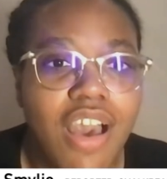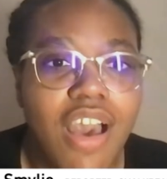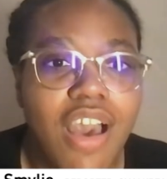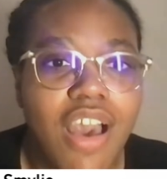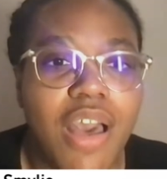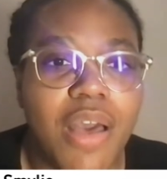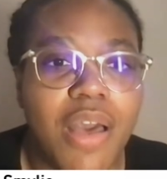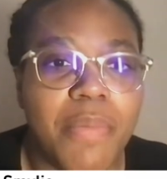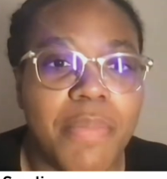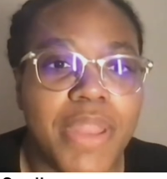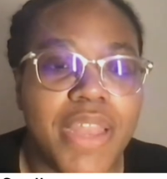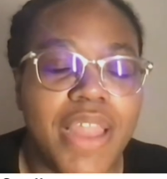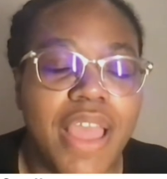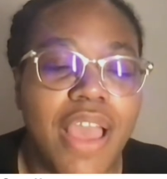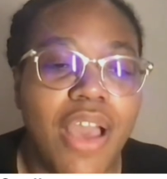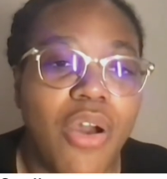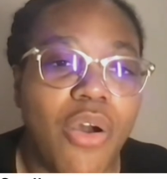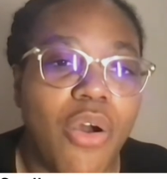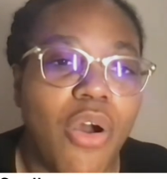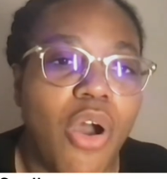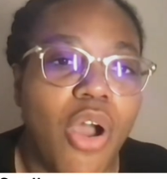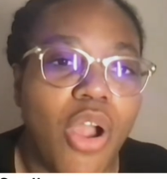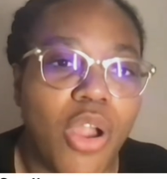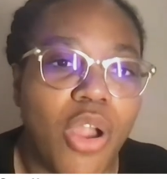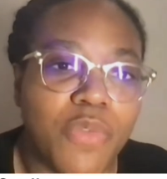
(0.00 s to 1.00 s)
um, and
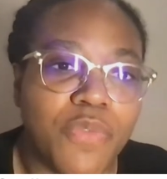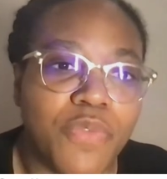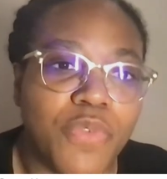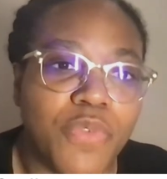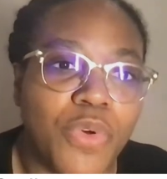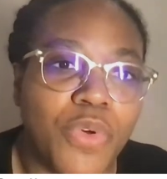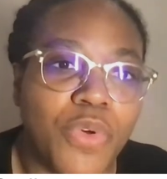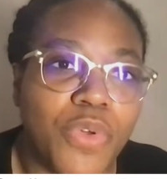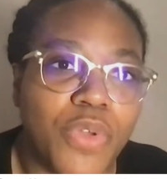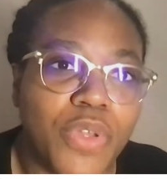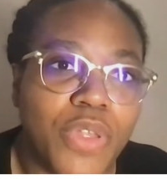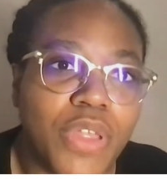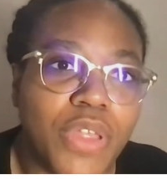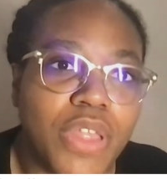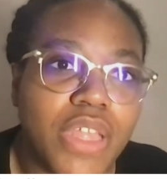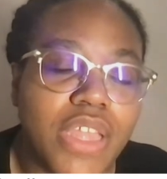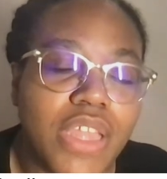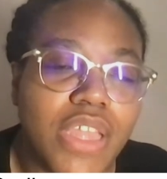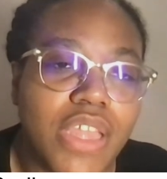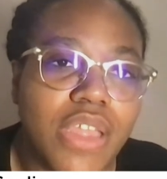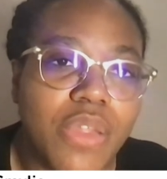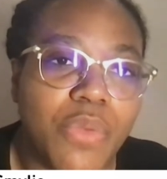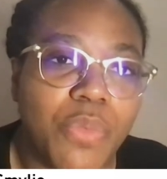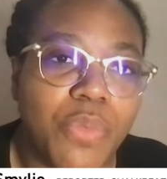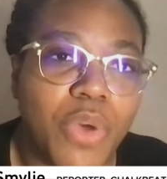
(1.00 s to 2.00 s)
how harmful
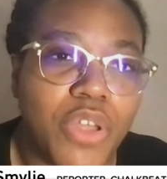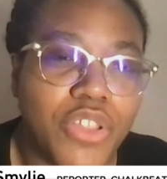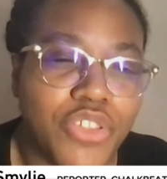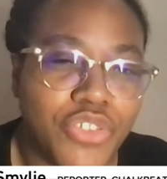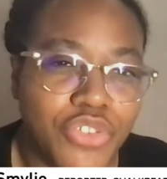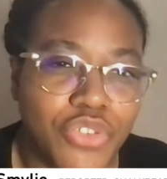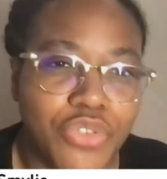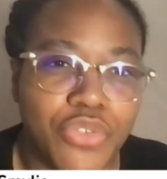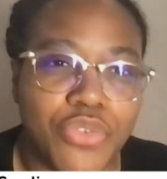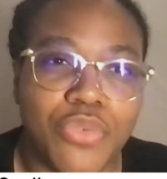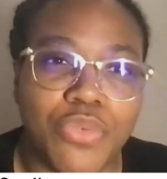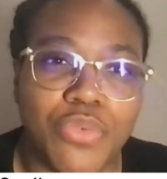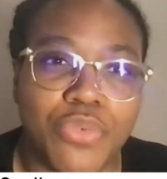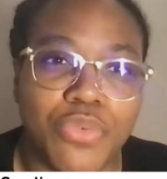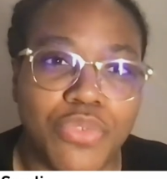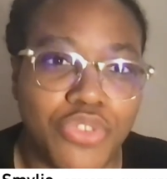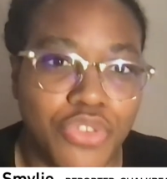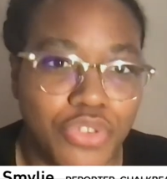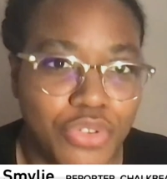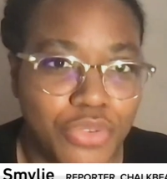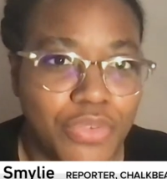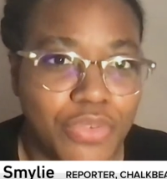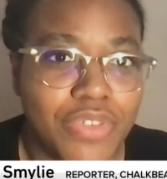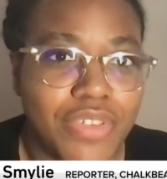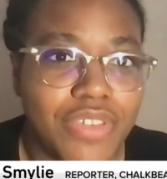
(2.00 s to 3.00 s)
it was to
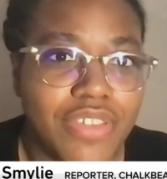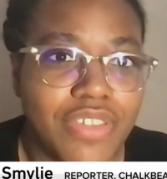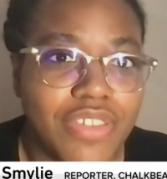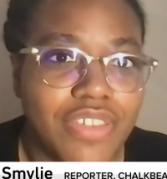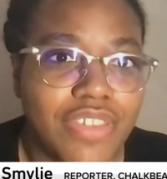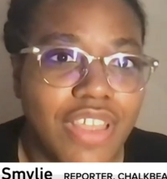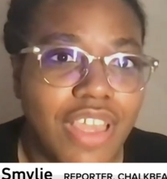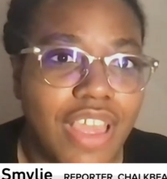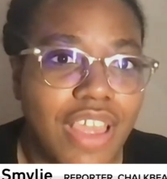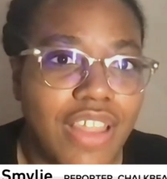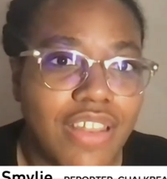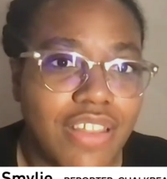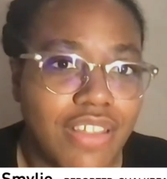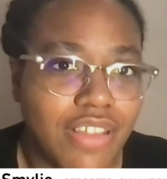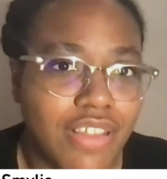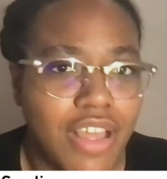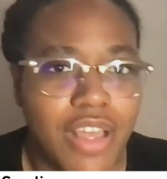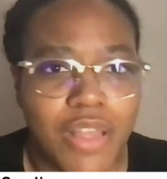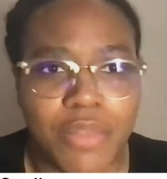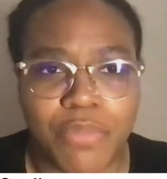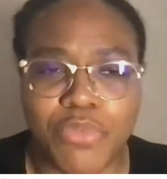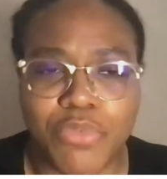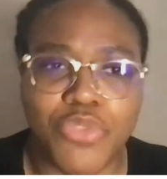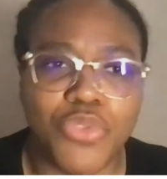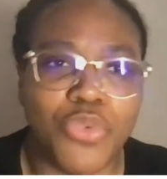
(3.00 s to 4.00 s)
students at
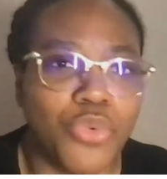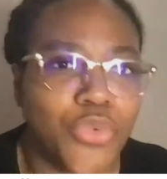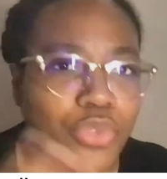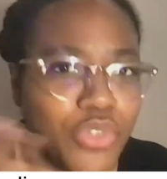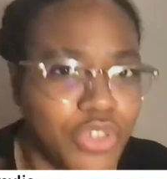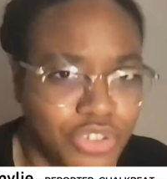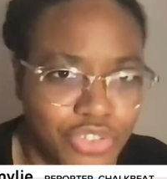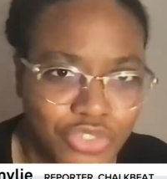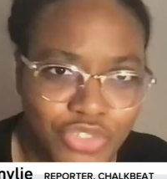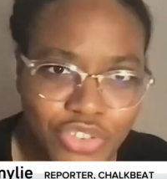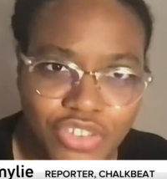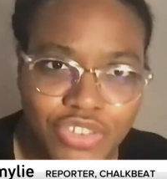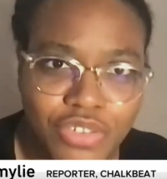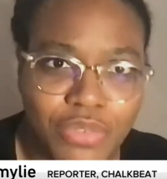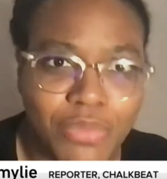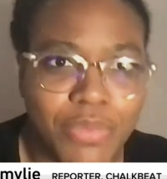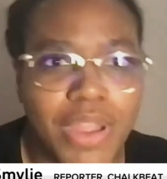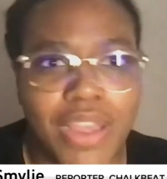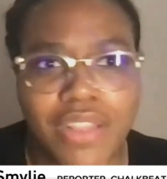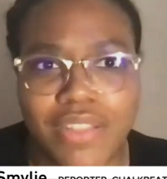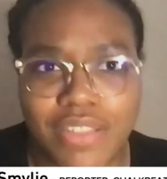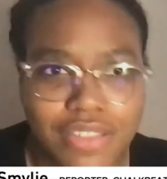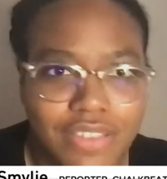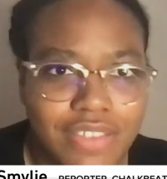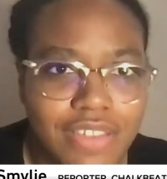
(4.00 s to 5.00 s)
um, school districts
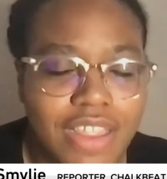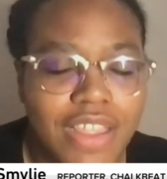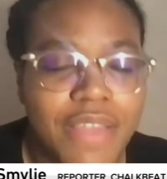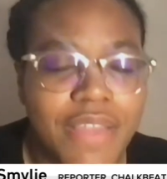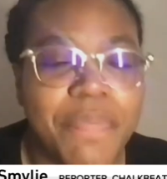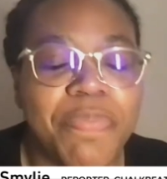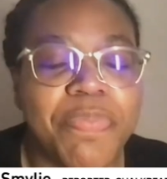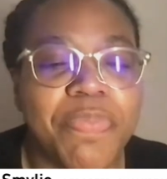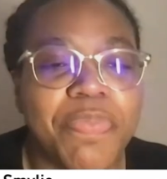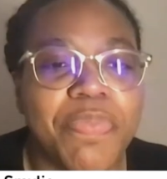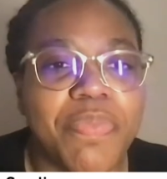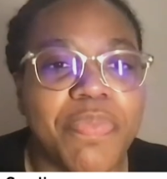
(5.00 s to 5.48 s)
around the state.